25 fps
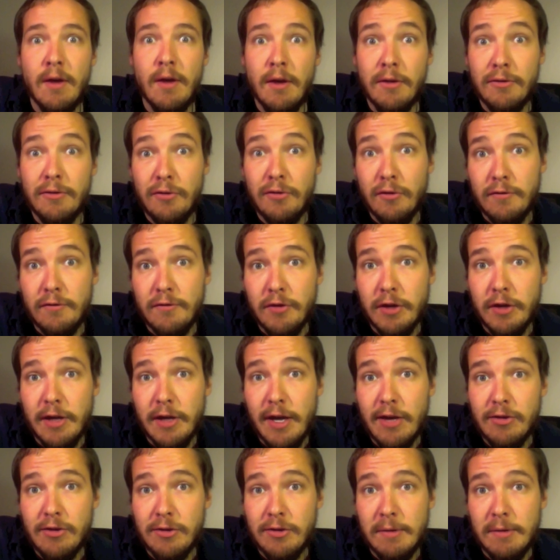Search for an
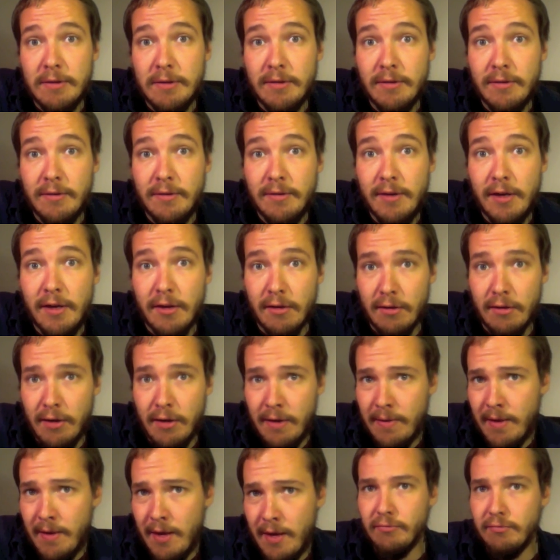occasion to be sincere,
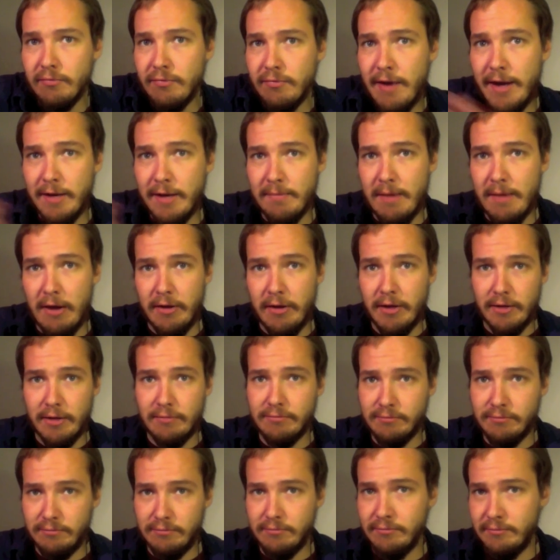and then write about it
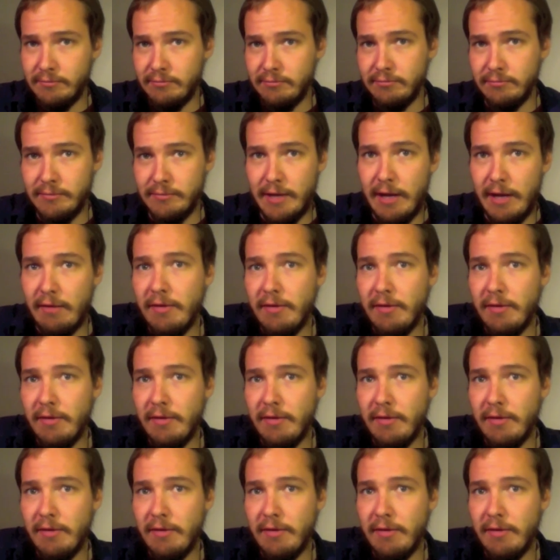down